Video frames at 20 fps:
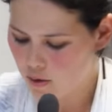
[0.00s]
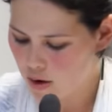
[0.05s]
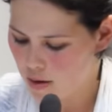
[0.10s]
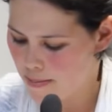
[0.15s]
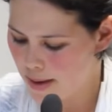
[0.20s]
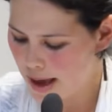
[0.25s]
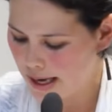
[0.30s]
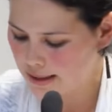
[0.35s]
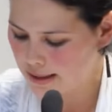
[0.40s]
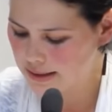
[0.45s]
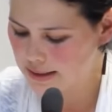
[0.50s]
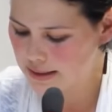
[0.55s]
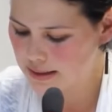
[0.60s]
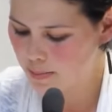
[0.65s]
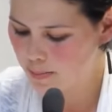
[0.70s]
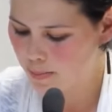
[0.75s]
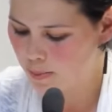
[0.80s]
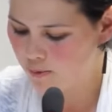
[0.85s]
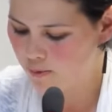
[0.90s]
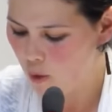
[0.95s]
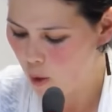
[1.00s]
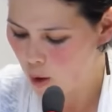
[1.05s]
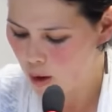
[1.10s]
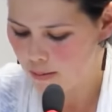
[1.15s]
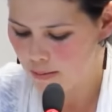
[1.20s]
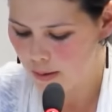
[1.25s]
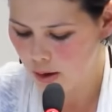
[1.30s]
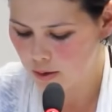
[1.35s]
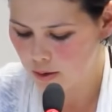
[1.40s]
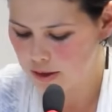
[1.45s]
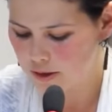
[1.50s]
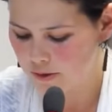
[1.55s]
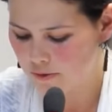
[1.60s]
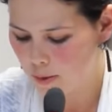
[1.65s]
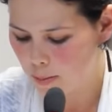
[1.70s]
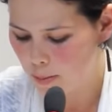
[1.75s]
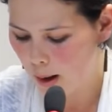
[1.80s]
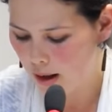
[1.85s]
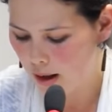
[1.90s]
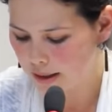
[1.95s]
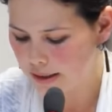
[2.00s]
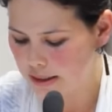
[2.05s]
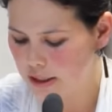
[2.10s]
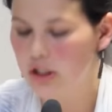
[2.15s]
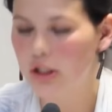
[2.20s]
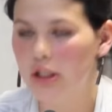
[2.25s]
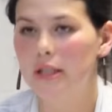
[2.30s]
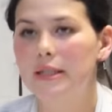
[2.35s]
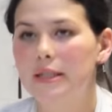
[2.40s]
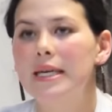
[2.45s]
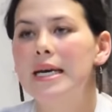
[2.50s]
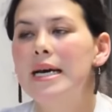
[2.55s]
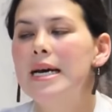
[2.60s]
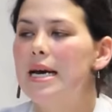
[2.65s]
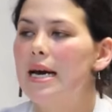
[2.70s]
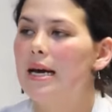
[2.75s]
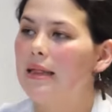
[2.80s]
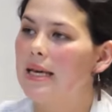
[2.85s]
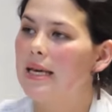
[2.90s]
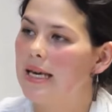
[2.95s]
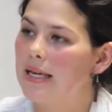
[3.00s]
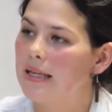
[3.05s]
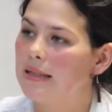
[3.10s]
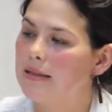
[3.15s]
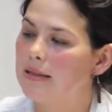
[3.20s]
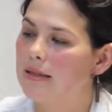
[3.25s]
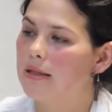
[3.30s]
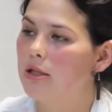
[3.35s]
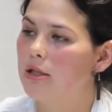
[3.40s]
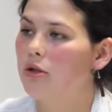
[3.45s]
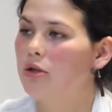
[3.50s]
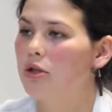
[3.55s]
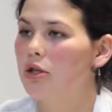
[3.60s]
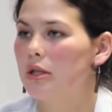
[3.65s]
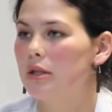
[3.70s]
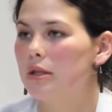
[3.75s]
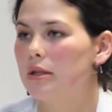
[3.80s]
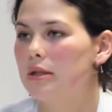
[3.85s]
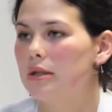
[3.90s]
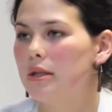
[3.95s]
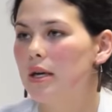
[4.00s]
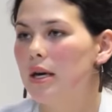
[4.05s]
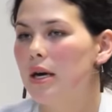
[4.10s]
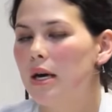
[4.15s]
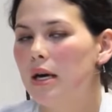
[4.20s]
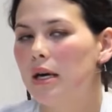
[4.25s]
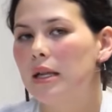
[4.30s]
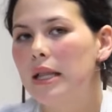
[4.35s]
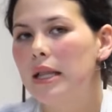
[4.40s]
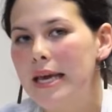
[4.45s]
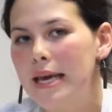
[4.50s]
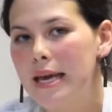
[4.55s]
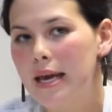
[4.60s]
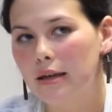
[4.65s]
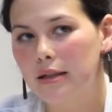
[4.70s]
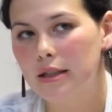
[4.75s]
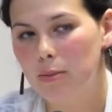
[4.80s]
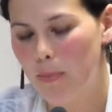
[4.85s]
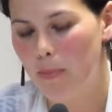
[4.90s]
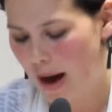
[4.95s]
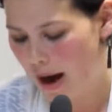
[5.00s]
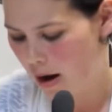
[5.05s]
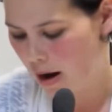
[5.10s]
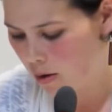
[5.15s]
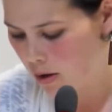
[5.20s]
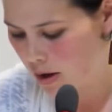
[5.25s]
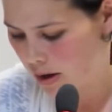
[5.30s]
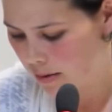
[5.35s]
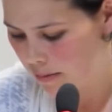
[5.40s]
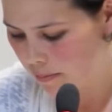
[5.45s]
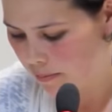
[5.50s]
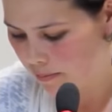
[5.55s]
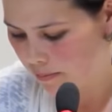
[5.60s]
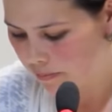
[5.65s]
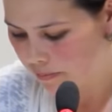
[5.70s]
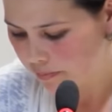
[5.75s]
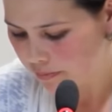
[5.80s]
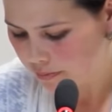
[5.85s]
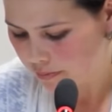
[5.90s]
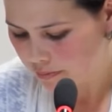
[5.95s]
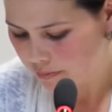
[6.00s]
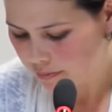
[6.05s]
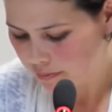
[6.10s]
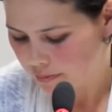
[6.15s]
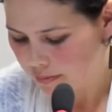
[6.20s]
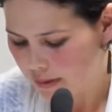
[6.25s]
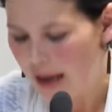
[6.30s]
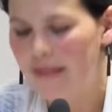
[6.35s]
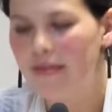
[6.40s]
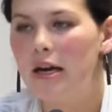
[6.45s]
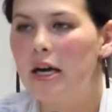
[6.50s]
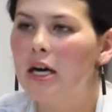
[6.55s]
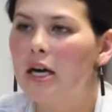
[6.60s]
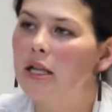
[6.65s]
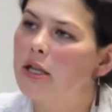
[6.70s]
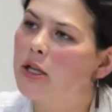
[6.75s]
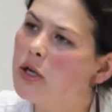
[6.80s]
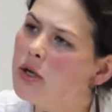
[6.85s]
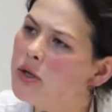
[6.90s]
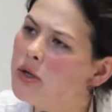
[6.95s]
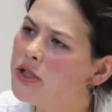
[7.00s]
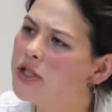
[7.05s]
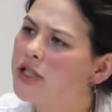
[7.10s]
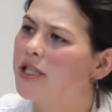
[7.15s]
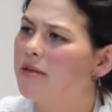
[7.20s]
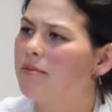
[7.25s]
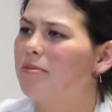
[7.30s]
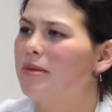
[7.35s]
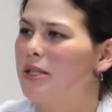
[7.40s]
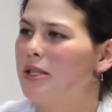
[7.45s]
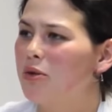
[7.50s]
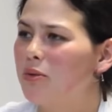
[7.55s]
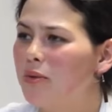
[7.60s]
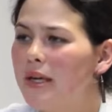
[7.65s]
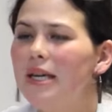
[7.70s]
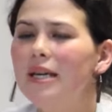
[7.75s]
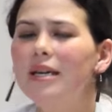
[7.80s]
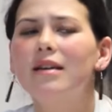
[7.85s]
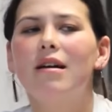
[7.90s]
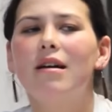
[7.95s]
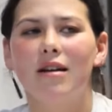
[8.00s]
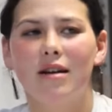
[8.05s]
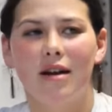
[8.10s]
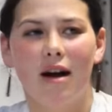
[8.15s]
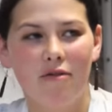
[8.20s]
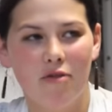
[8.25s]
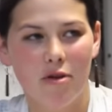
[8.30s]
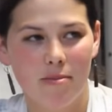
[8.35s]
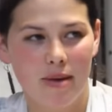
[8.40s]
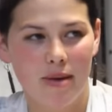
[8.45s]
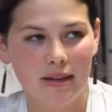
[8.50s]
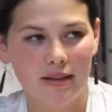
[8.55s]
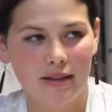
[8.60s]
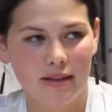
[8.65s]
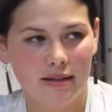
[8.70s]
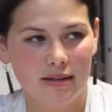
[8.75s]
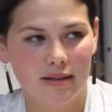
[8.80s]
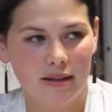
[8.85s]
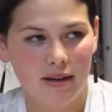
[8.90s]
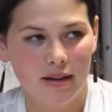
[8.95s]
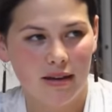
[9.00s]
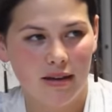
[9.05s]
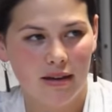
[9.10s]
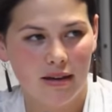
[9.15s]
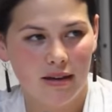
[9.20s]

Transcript: remains the foremost for politicians and the institutions clinging to power. And the collusion between our governments